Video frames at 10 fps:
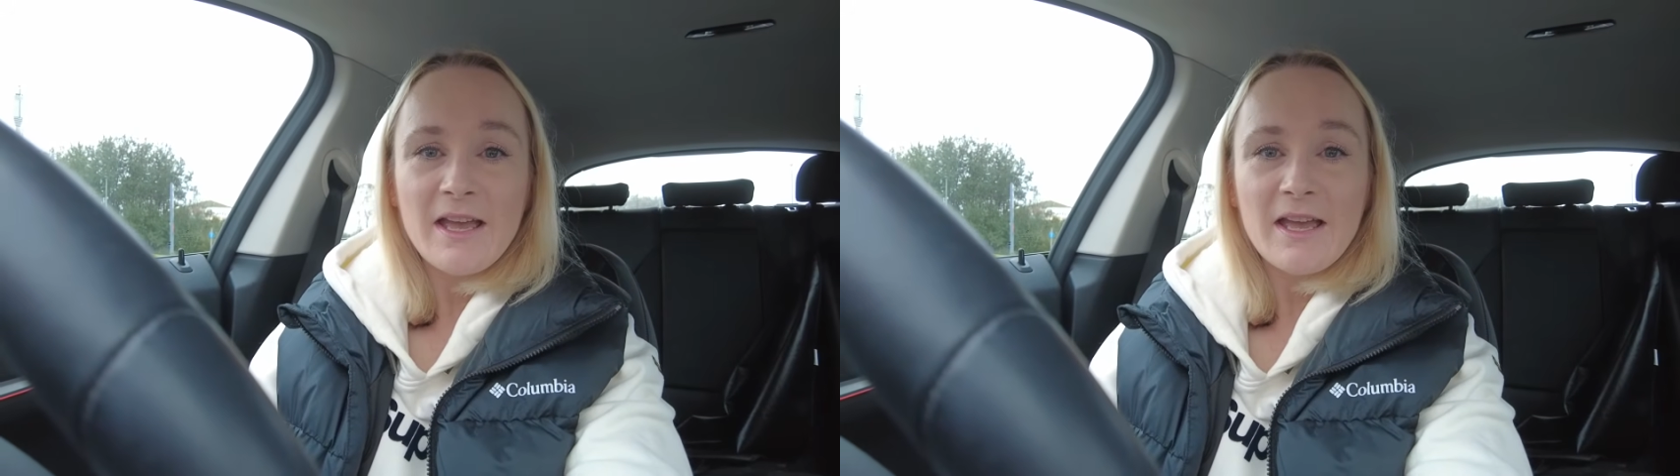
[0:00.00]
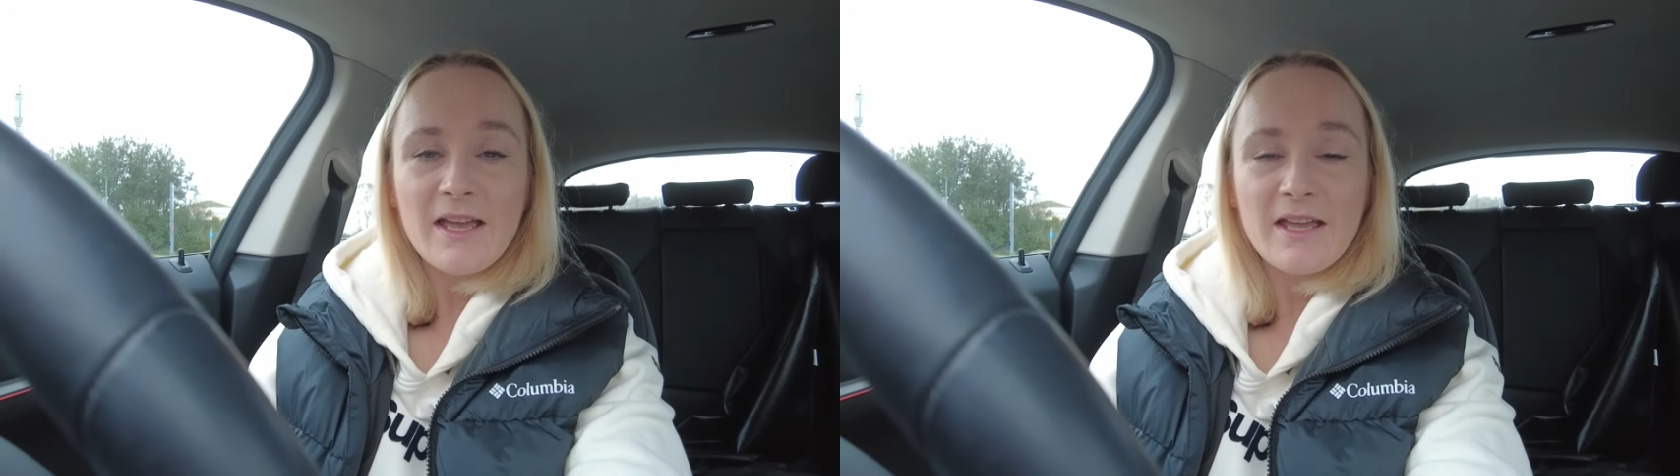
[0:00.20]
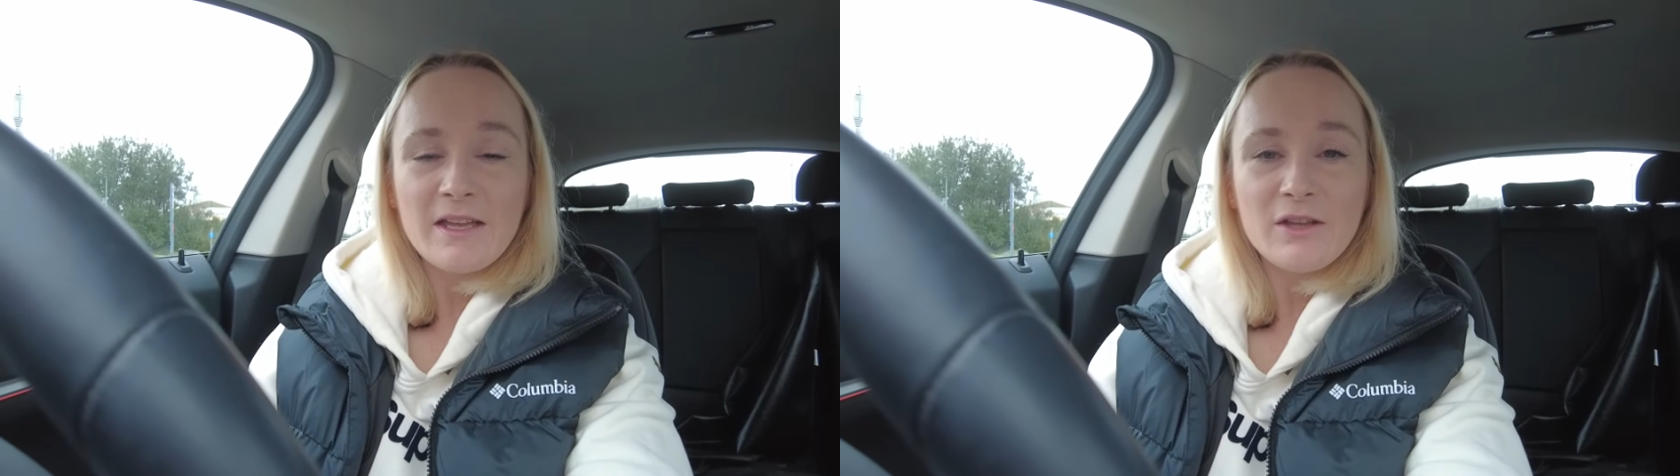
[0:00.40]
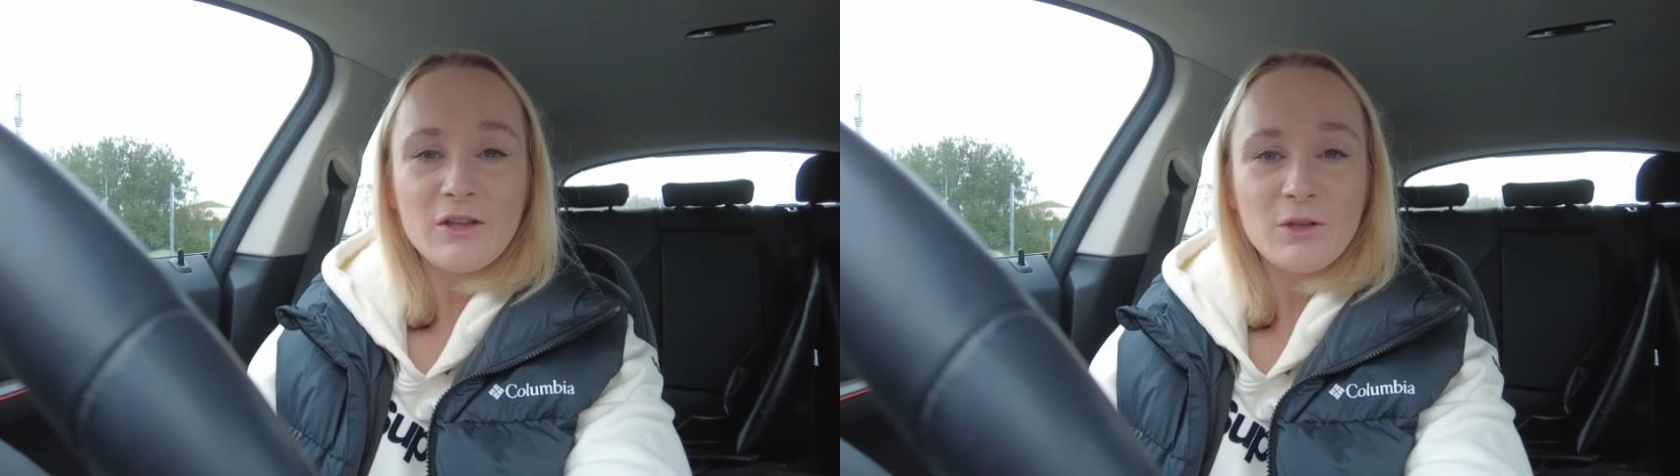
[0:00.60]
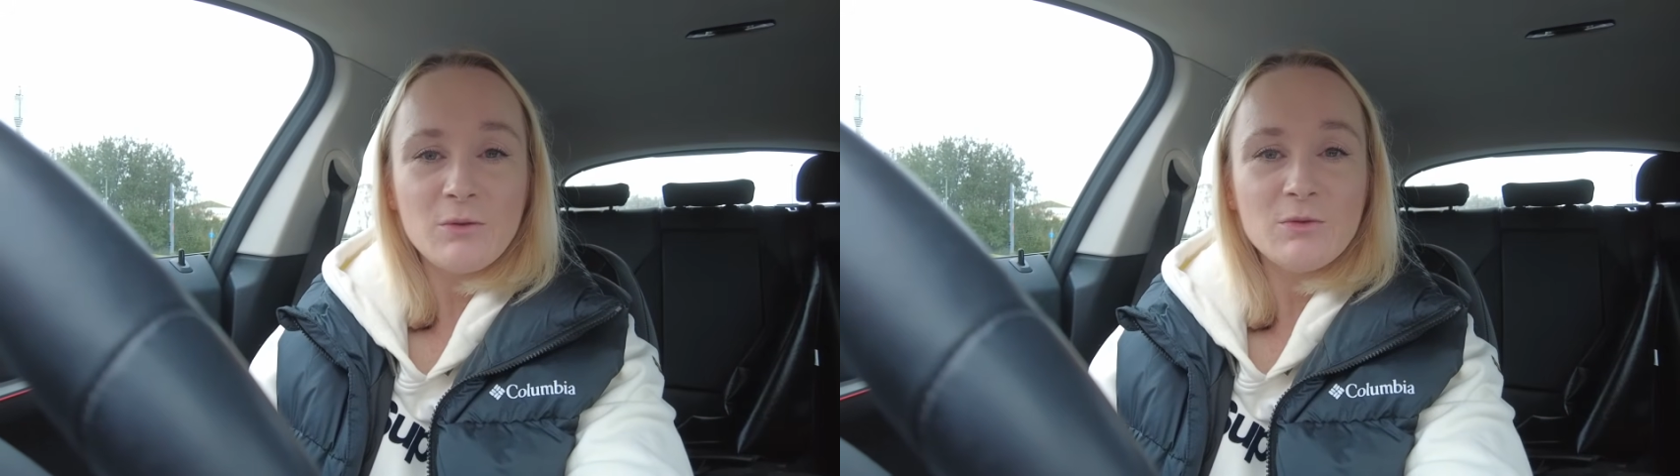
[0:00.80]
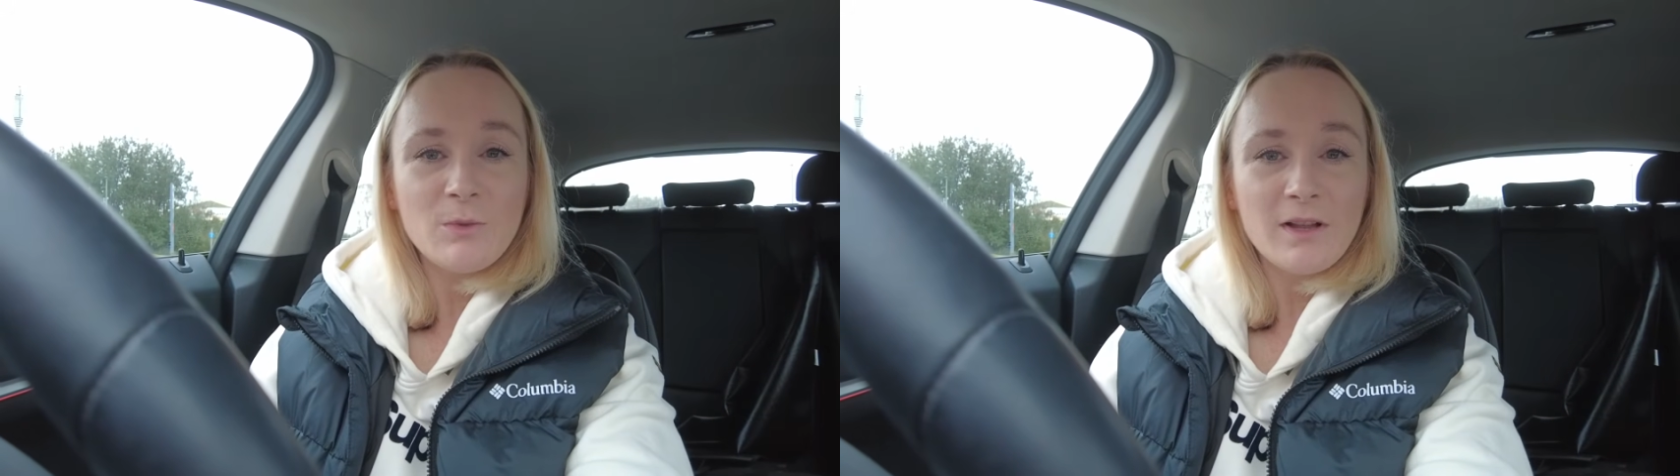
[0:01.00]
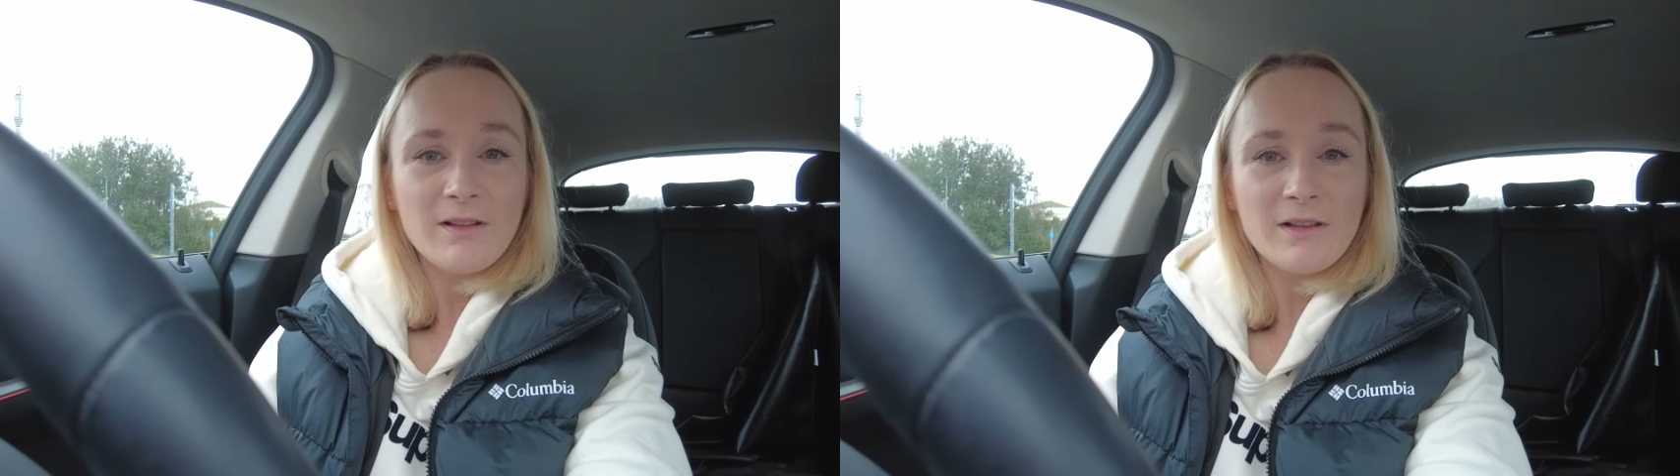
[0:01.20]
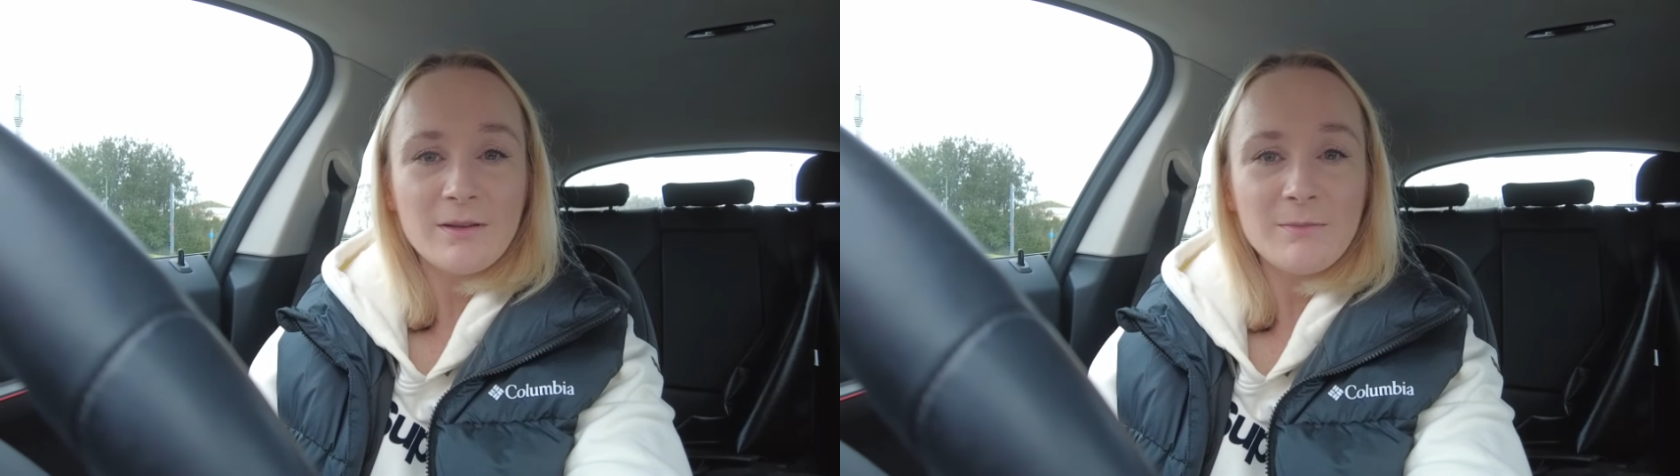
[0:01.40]
a huge
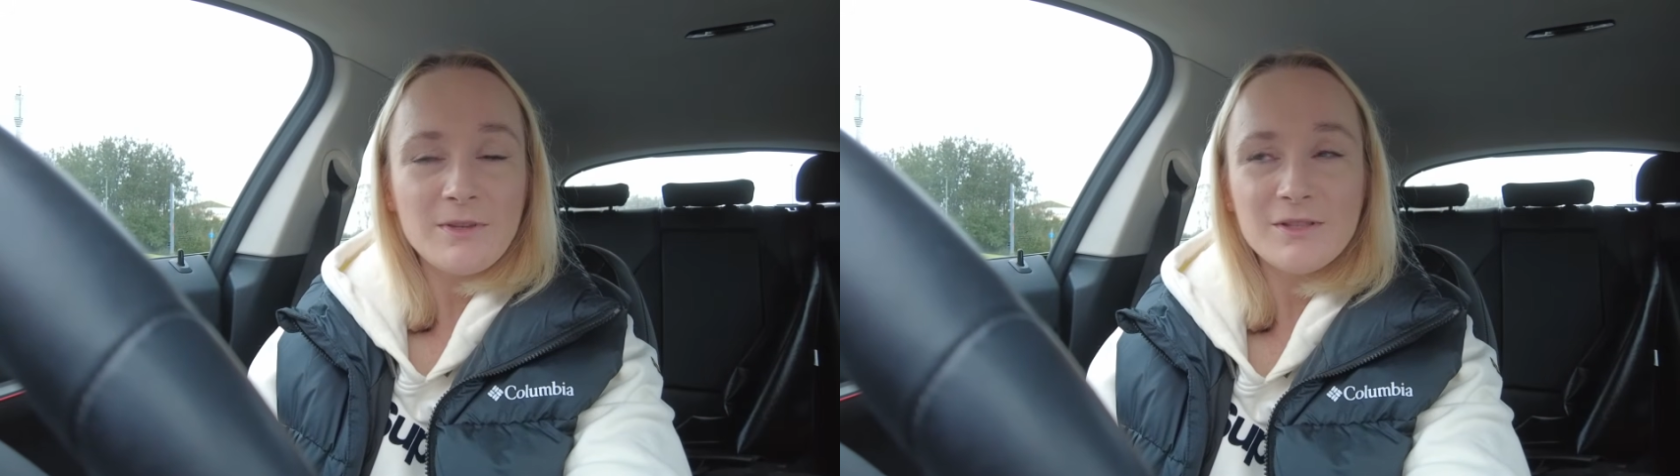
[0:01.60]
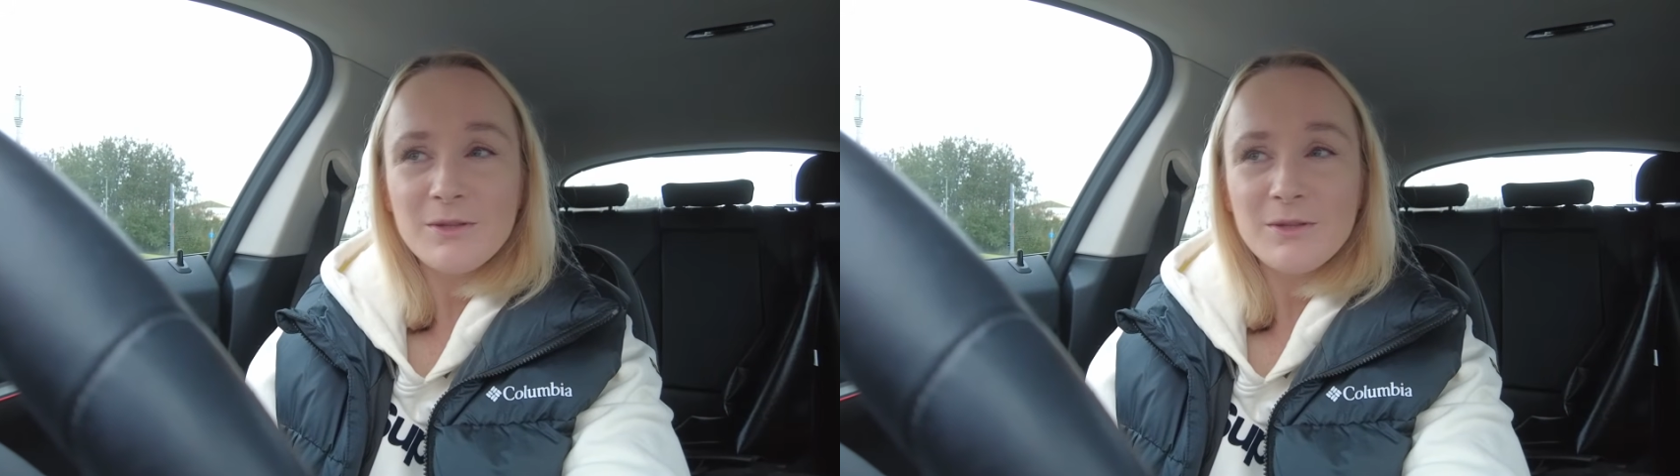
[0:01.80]
welcome